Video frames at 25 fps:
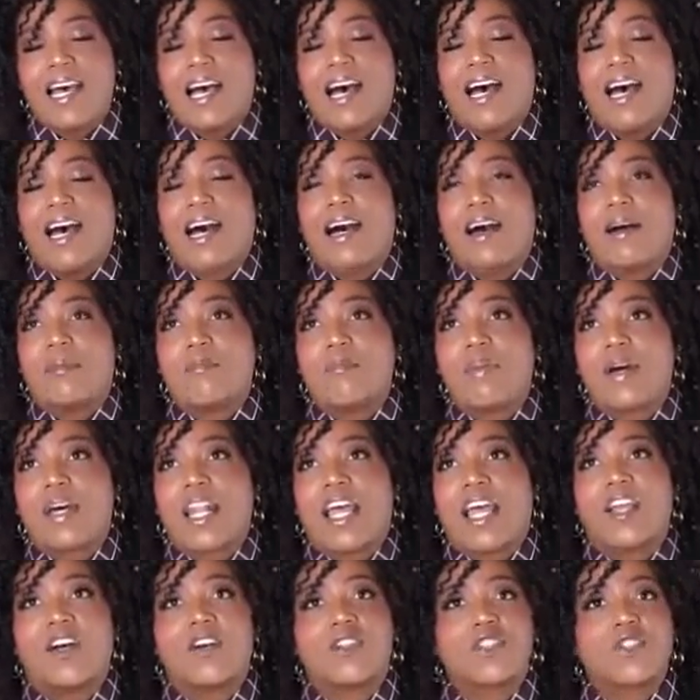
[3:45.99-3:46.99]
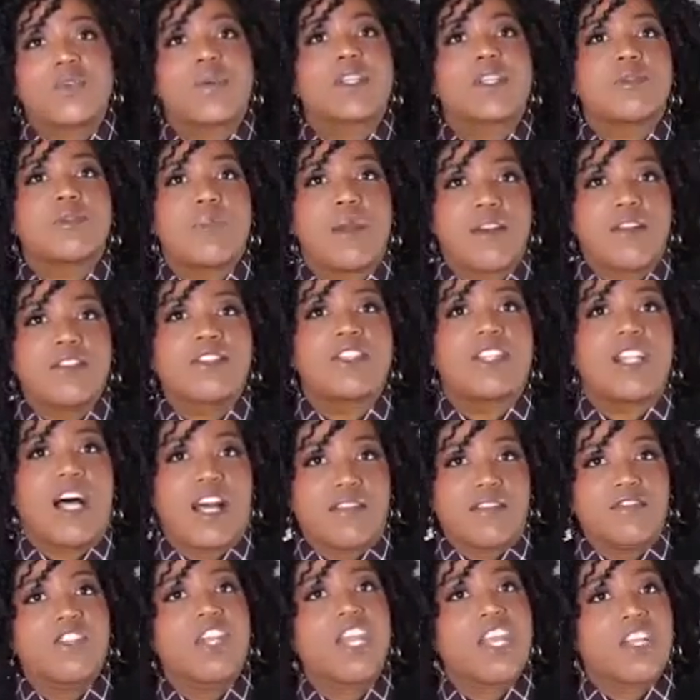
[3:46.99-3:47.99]
But I also experienced a
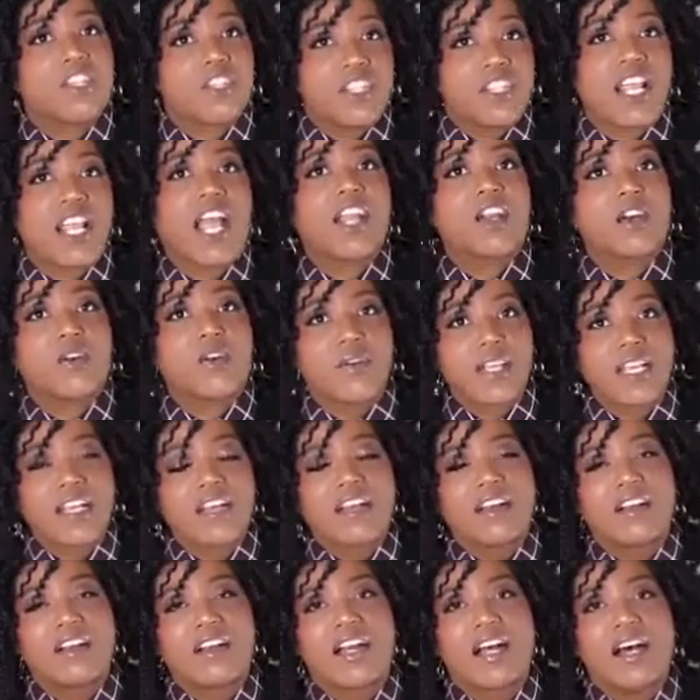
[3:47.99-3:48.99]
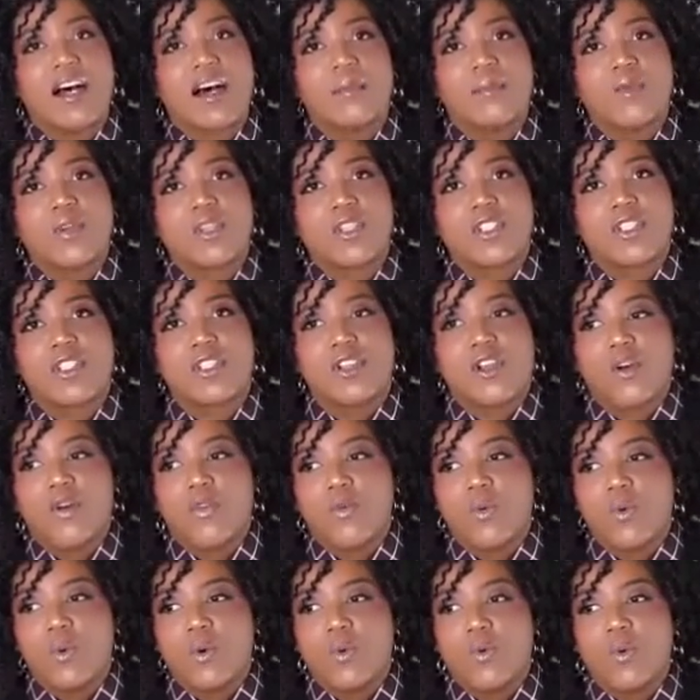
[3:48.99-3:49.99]
lot of change in that career, which,
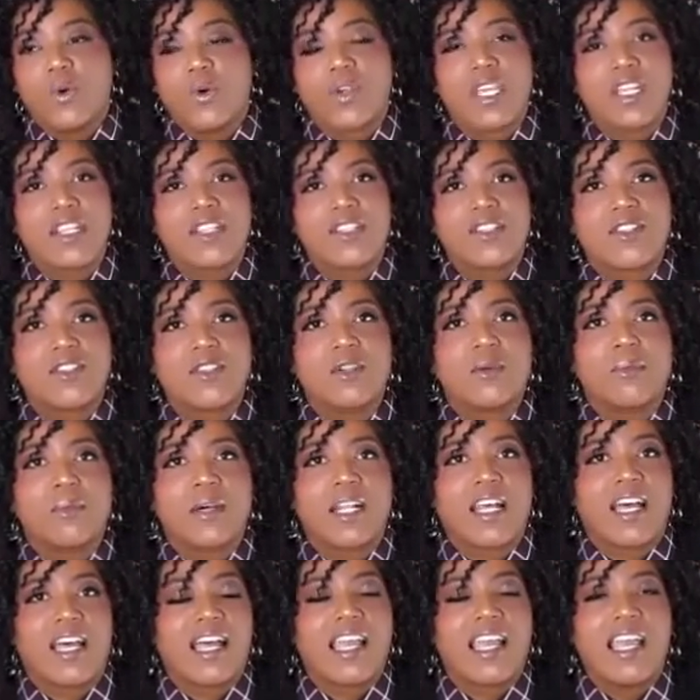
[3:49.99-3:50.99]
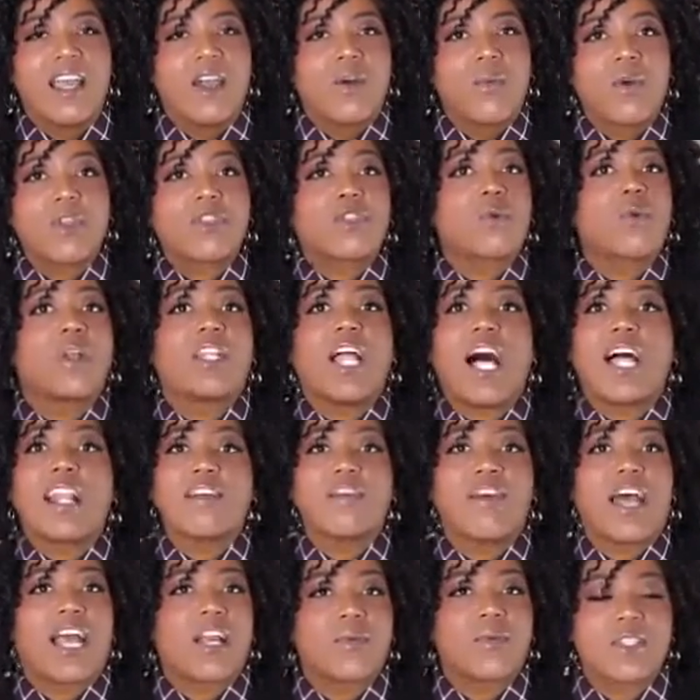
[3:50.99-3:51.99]
we'll get into. But I went through a lot
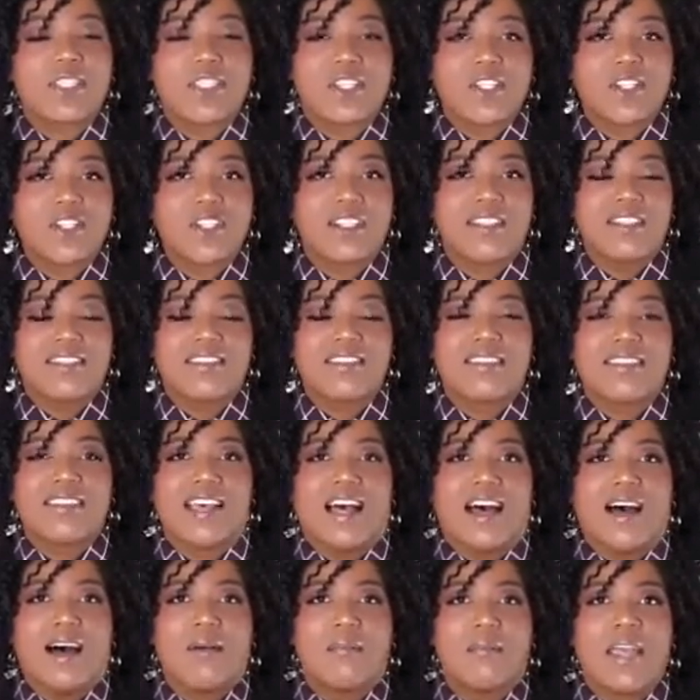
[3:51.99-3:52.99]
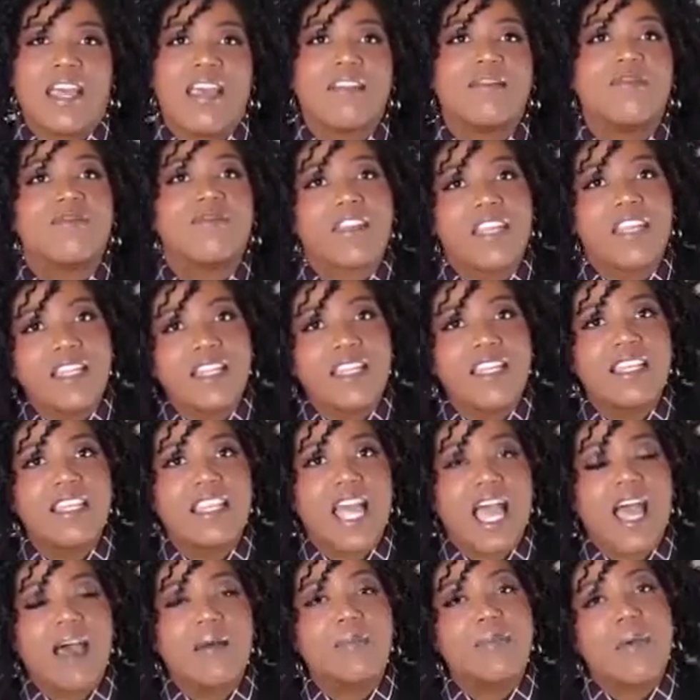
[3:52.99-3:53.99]
of acquisitions and feeling
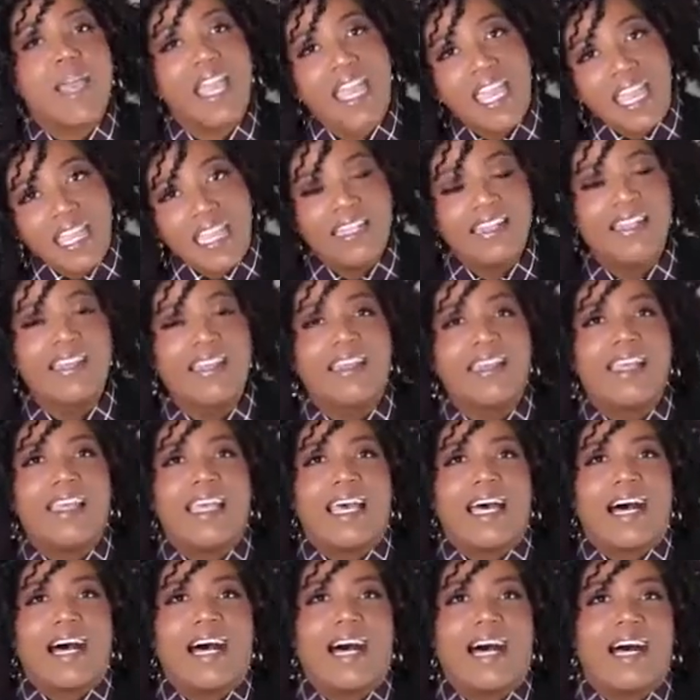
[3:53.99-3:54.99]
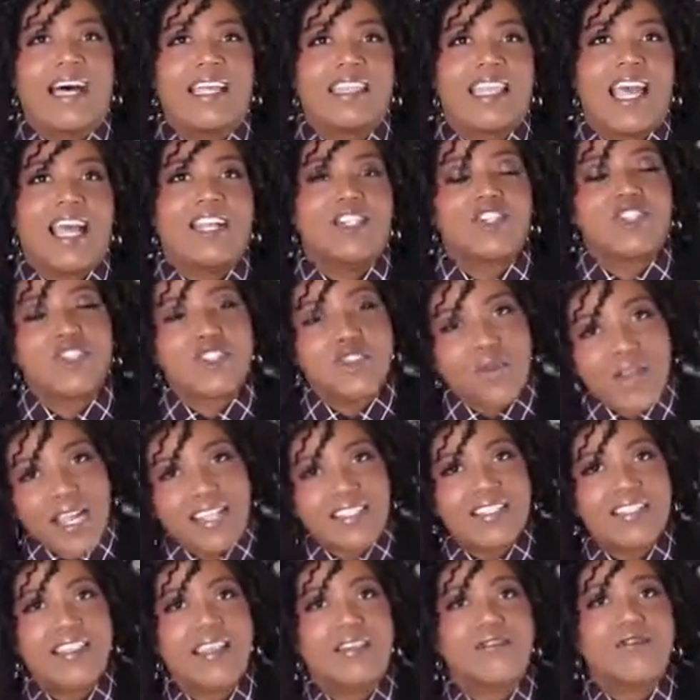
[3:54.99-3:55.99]
that pain, that
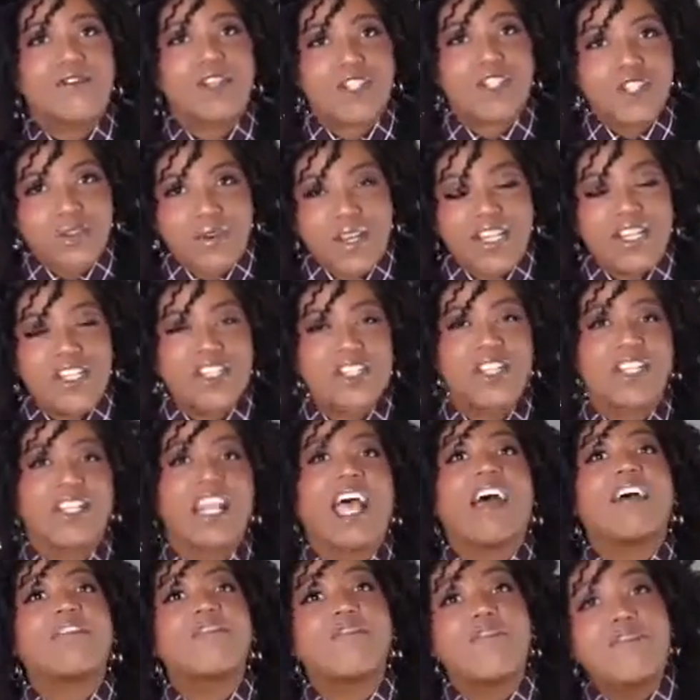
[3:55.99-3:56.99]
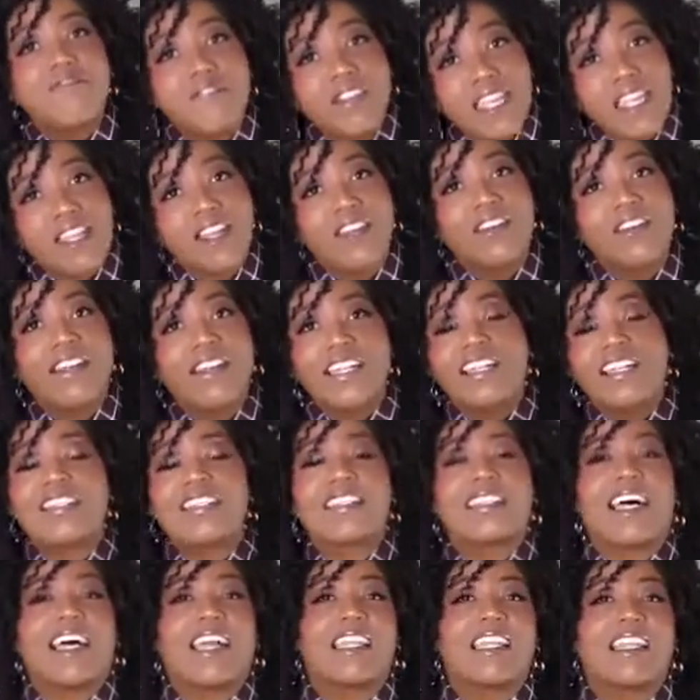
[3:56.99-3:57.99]
stress, that frustration, that fear and
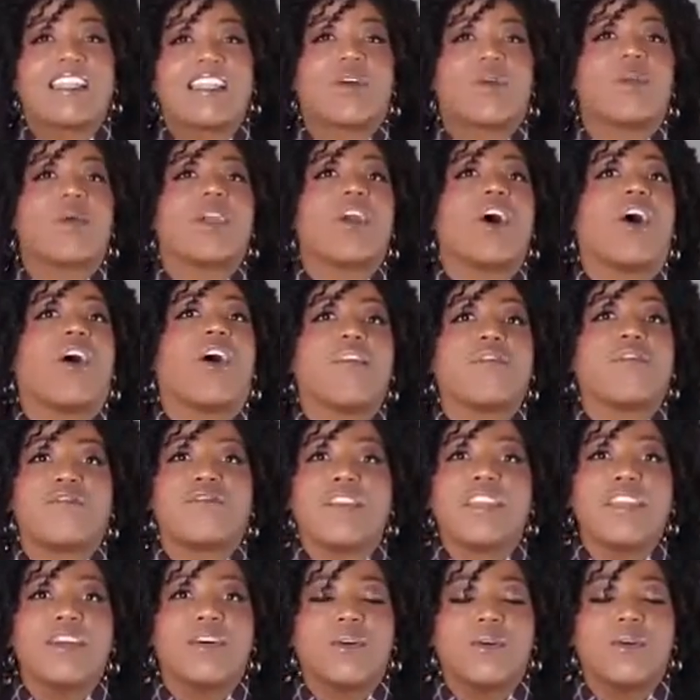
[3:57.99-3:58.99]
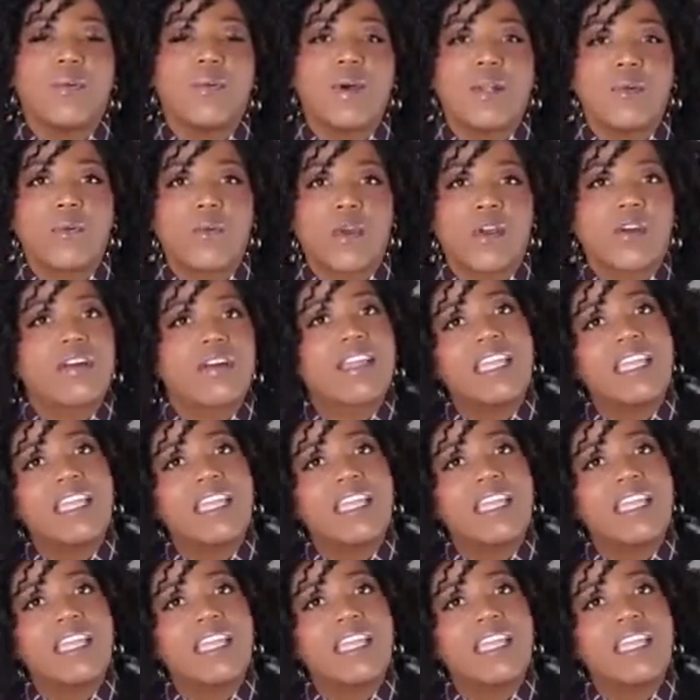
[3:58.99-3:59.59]
anxiety that we all feel when we're